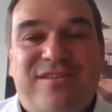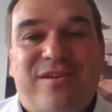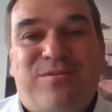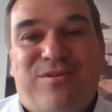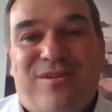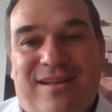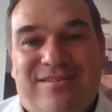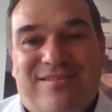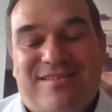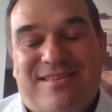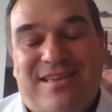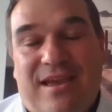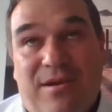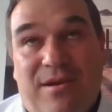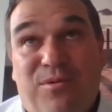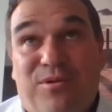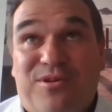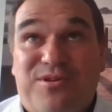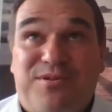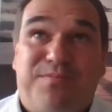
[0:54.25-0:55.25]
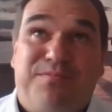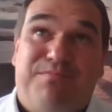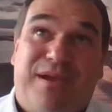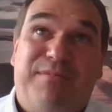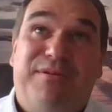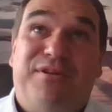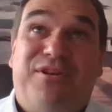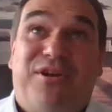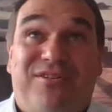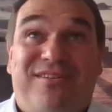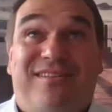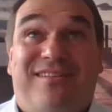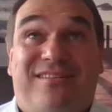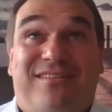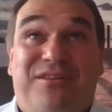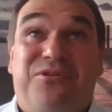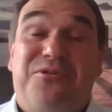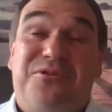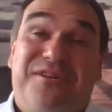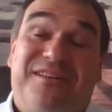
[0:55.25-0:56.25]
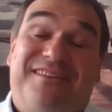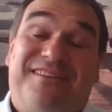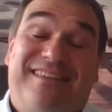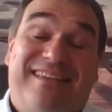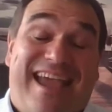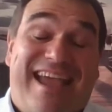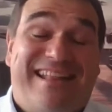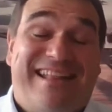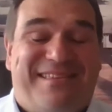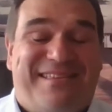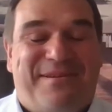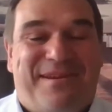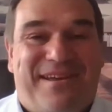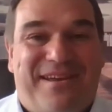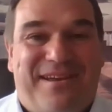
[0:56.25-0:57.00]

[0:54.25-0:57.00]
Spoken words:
I would like to say Hamburgers maybe not good yet